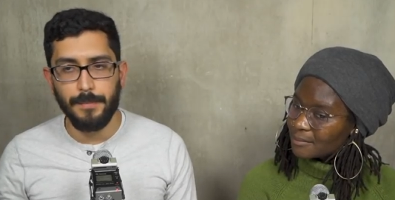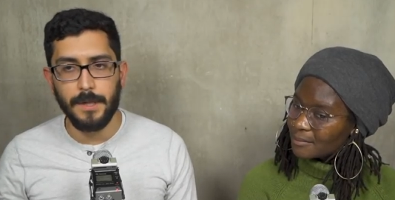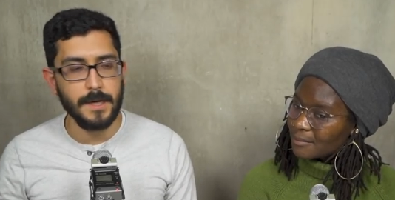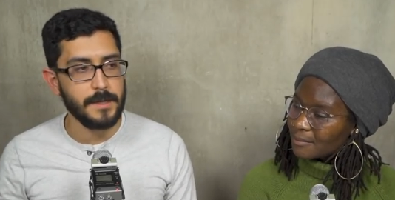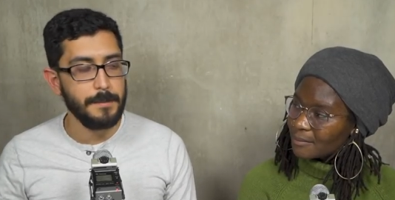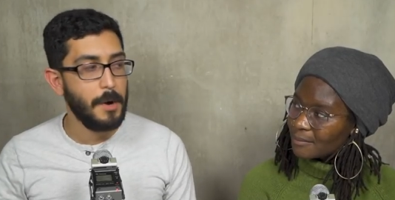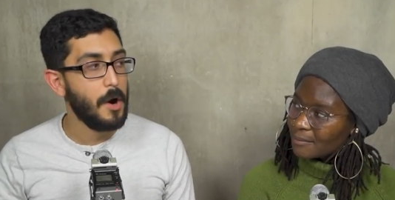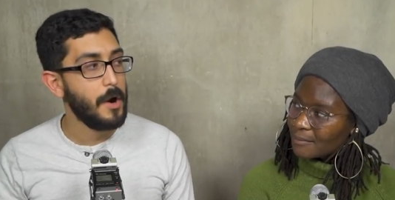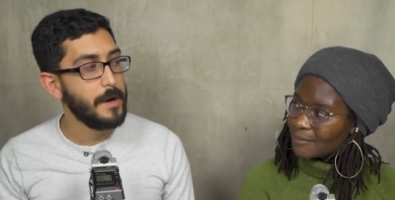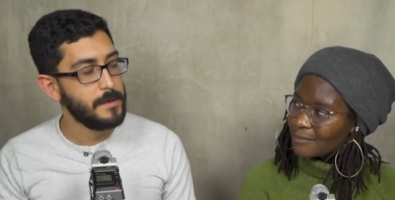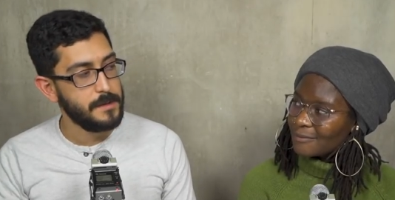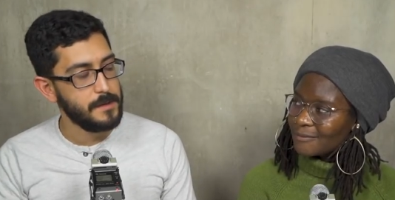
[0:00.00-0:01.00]
Speaker 1: plucked
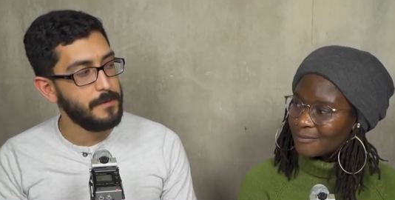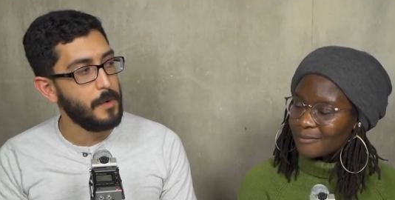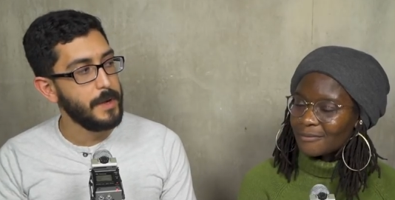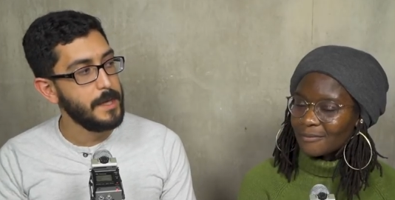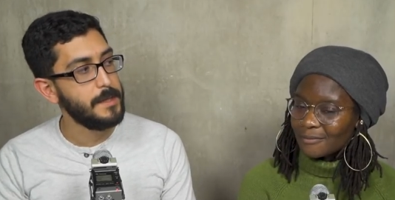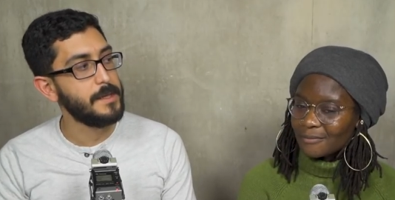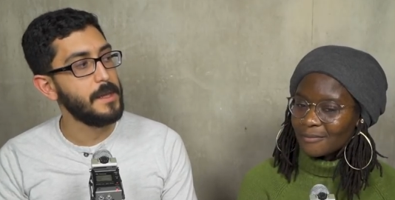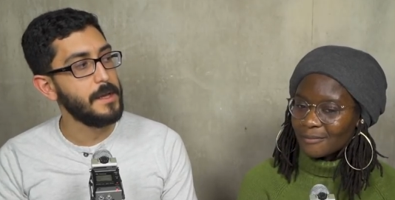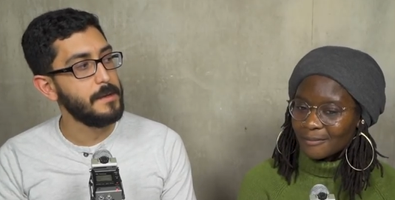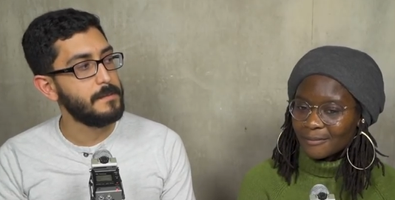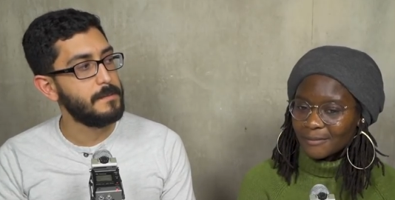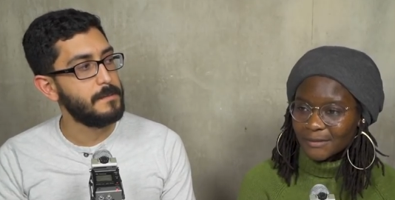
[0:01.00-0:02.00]
apart so very
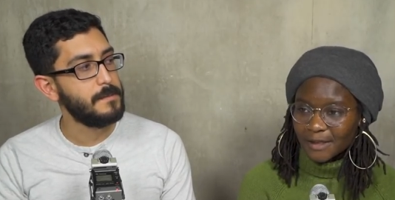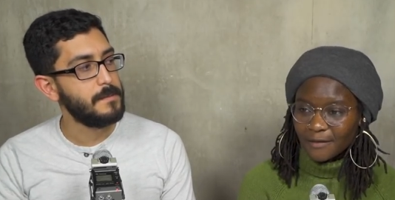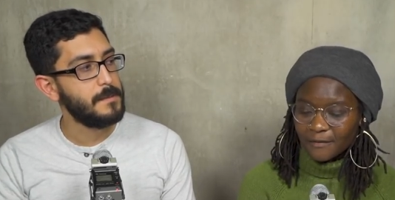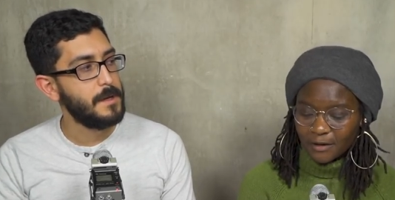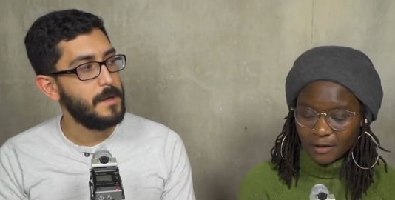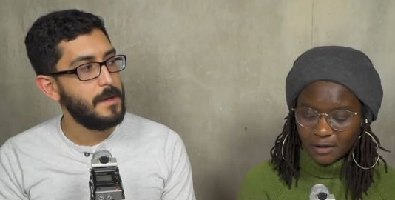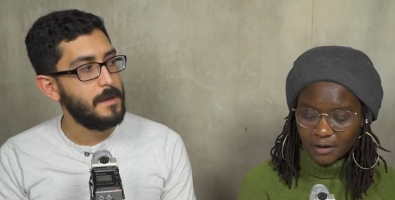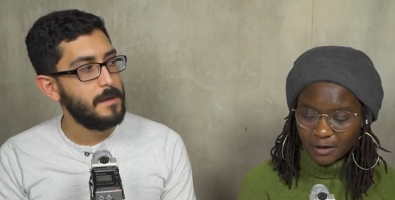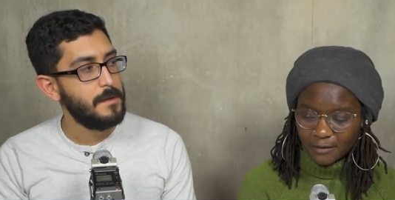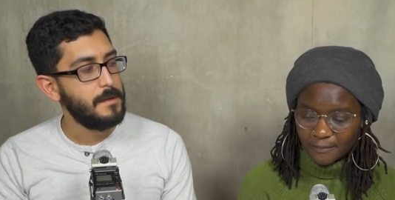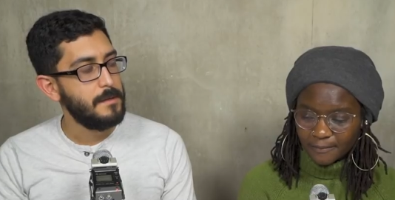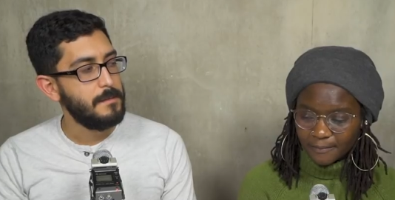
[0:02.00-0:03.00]
easily.
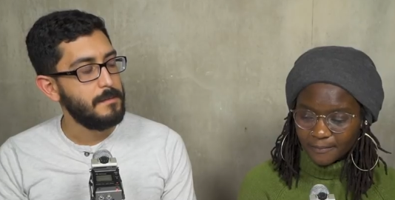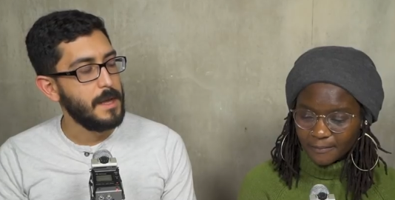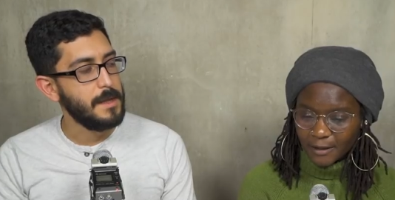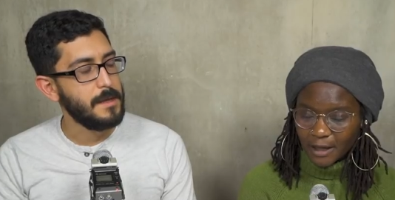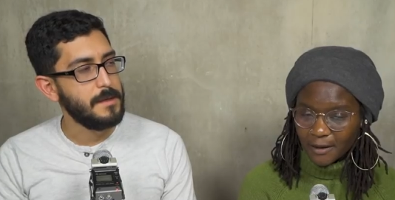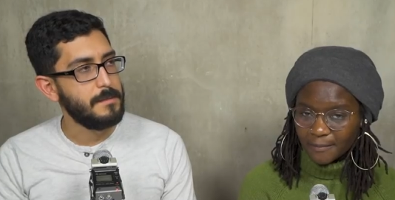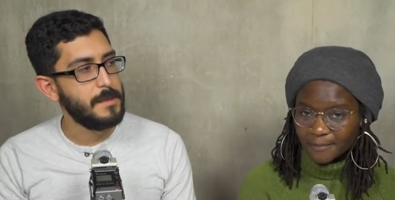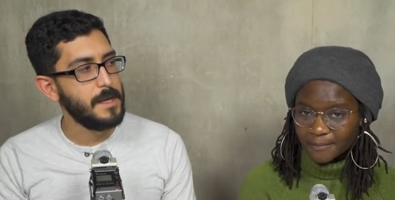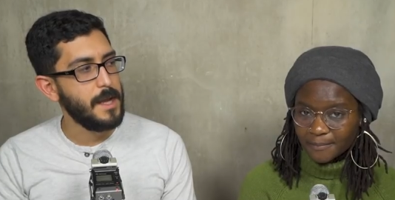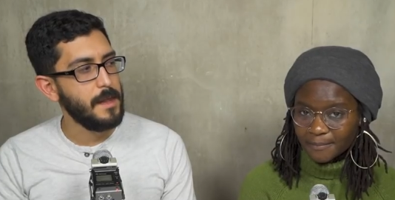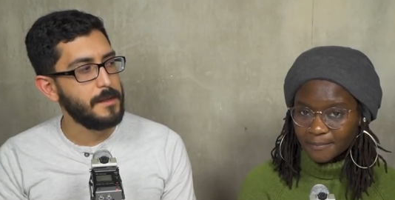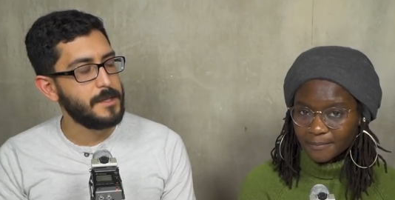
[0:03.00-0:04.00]
Speaker 2: Definitely.
Speaker 1: And then yeah. the
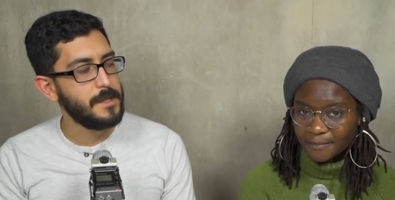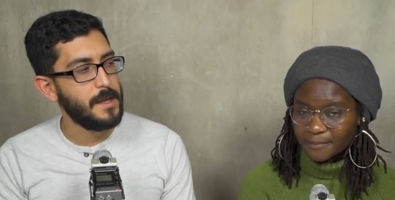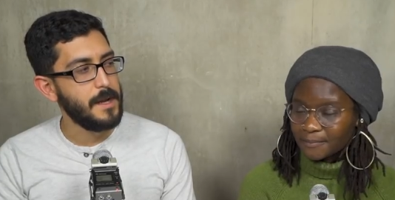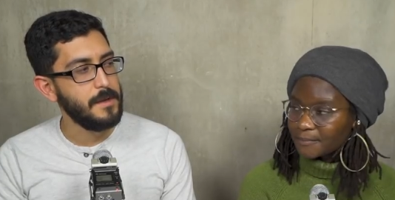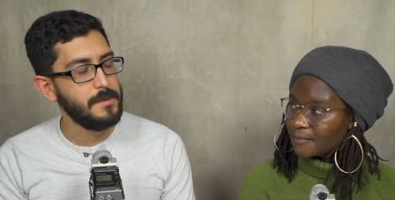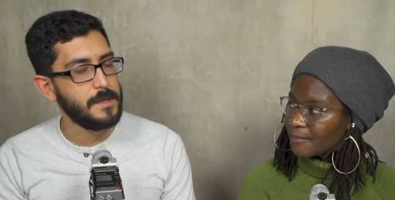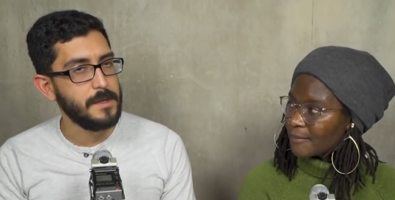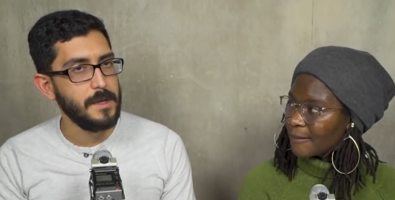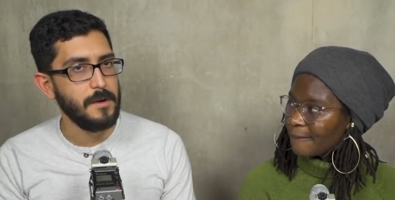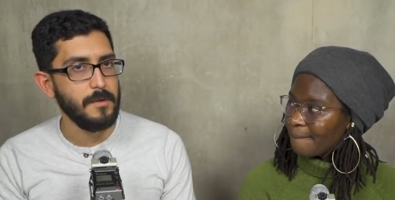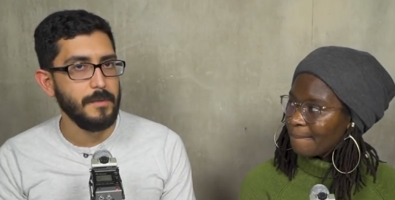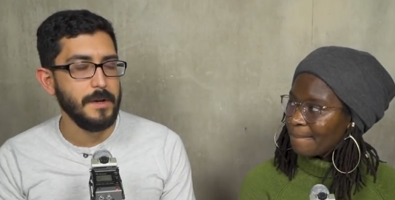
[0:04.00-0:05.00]
analogy that I used at
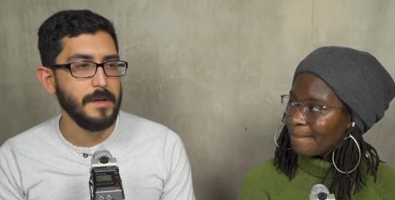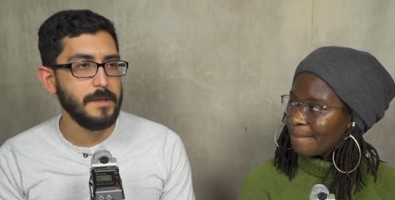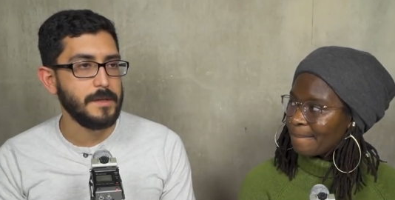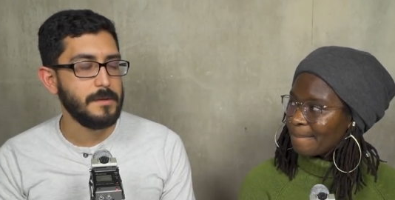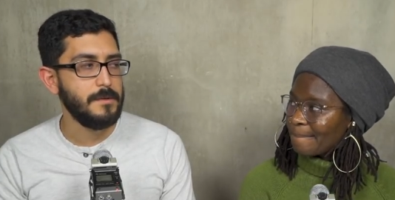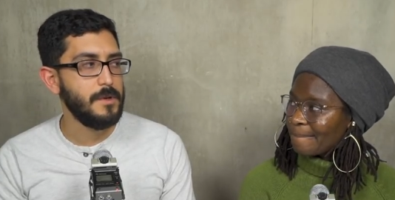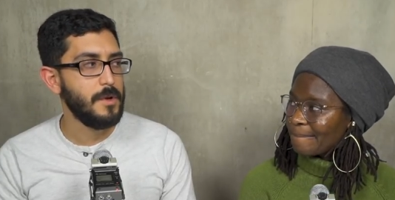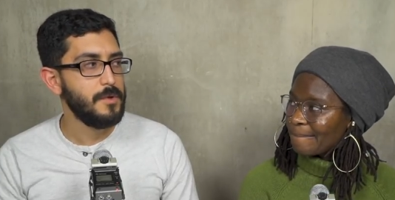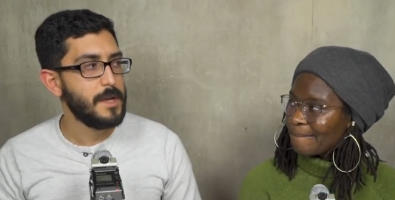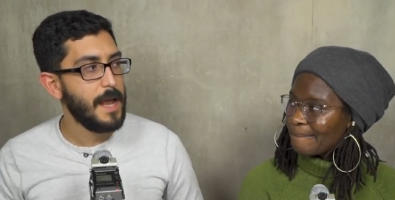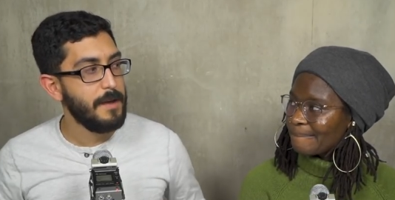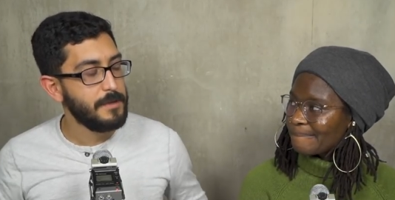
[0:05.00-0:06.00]
dinner was, you know, you
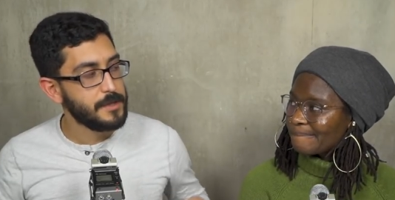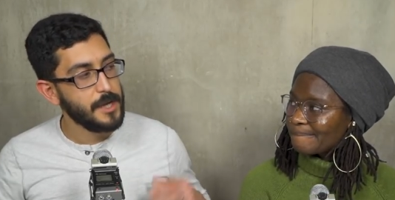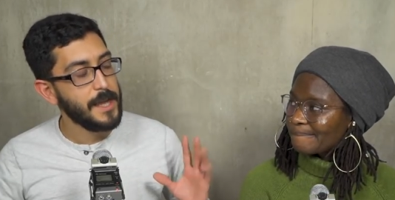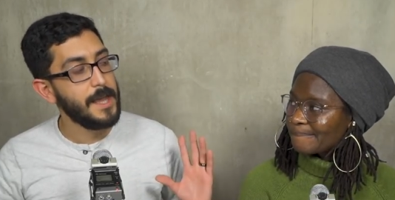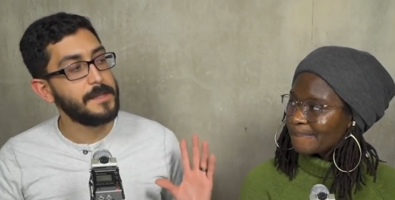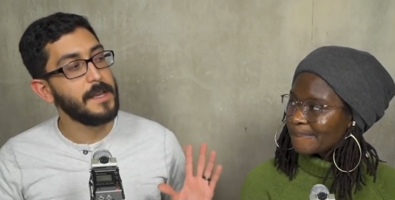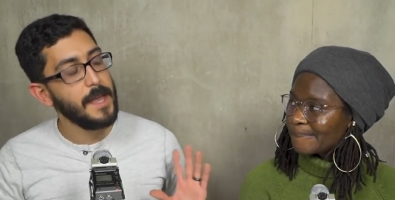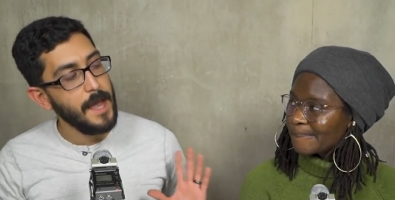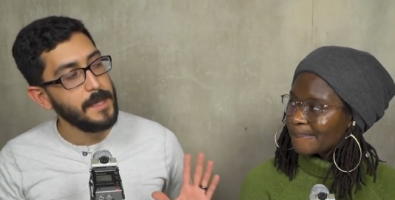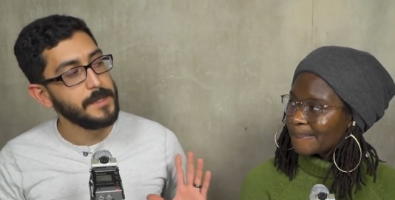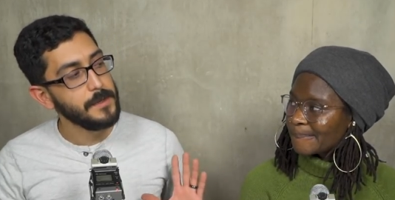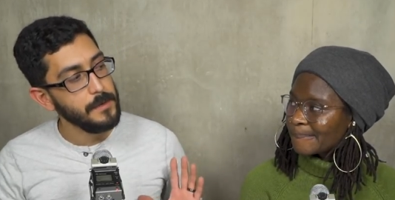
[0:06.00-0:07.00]
can have this gigantic
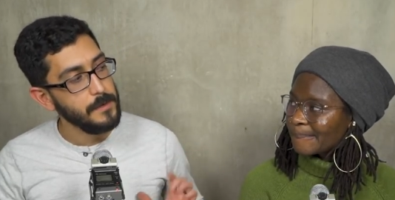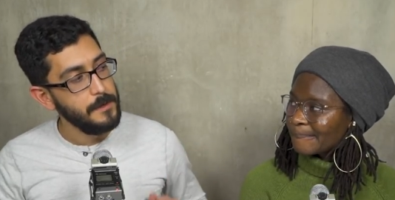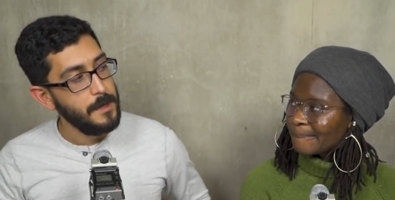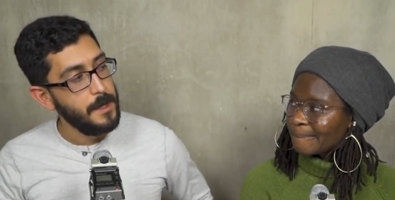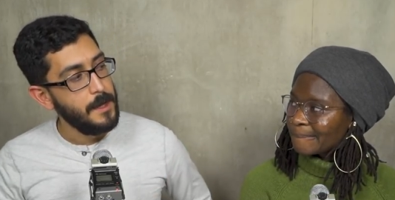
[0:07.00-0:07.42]
castle,